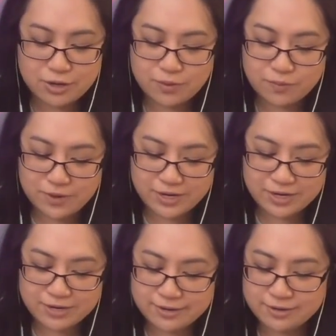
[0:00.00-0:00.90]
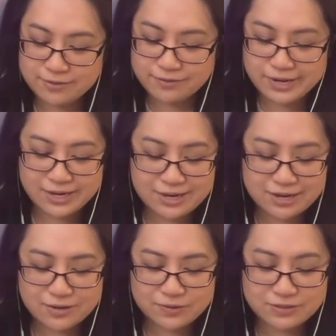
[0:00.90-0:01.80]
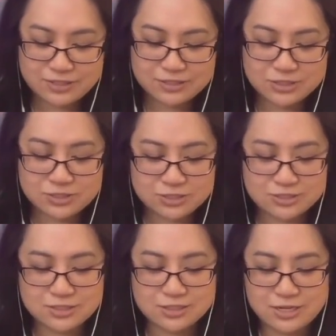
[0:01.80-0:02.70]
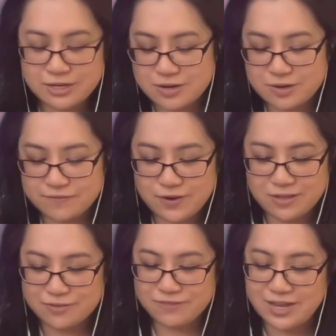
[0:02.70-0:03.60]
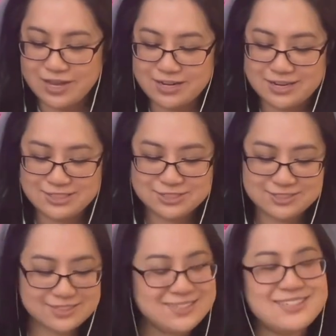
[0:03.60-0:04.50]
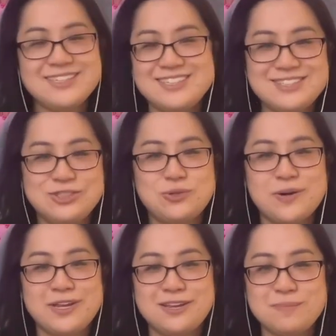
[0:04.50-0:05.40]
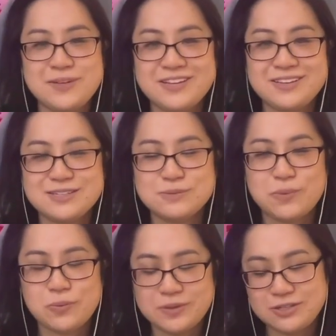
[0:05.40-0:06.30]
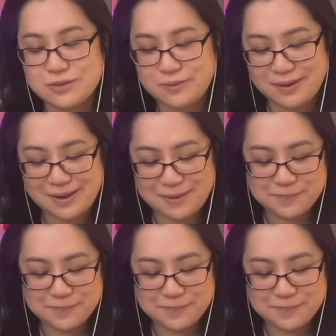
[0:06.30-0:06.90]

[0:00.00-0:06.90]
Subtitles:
right here, right now, let's just let go of all of that and just enjoy and be in this moment, okay?